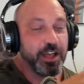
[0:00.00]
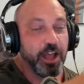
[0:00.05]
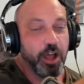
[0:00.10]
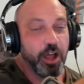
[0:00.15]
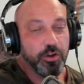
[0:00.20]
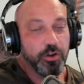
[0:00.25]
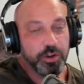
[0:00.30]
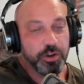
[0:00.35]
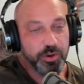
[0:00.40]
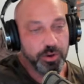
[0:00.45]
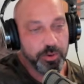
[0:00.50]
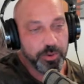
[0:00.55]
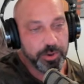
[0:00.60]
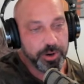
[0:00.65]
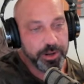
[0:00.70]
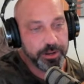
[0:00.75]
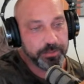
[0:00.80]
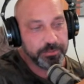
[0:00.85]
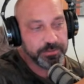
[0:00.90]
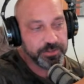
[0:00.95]
Oh, you know
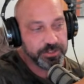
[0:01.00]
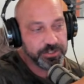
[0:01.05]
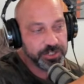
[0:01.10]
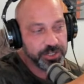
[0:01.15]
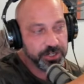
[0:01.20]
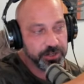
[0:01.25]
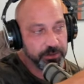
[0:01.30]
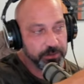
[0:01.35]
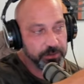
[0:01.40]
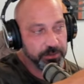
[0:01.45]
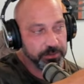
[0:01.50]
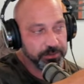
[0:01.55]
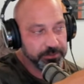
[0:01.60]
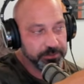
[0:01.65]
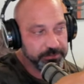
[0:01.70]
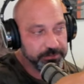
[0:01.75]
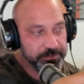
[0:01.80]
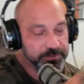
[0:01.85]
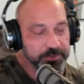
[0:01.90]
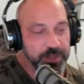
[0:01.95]
what, Jill,
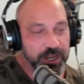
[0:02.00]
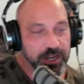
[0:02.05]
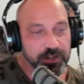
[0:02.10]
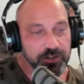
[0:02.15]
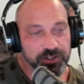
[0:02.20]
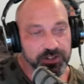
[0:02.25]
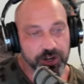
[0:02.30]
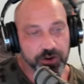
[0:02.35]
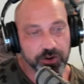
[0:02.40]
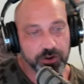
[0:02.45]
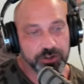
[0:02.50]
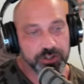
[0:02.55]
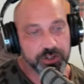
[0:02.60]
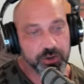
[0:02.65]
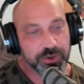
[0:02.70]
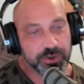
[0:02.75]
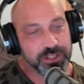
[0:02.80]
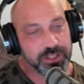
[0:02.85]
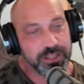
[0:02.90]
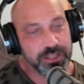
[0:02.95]
and you said you're
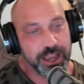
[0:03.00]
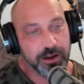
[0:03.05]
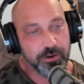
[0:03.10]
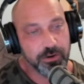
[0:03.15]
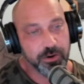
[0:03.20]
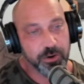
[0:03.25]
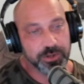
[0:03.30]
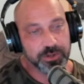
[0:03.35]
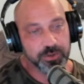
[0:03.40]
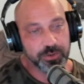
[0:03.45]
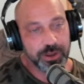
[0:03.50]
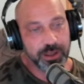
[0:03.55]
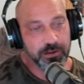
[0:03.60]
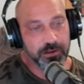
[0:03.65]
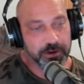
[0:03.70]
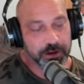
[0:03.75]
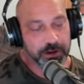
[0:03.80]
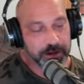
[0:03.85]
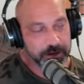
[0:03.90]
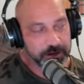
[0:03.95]
also into tarot as
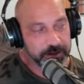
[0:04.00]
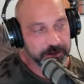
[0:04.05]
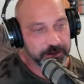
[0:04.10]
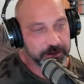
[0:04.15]
well, right?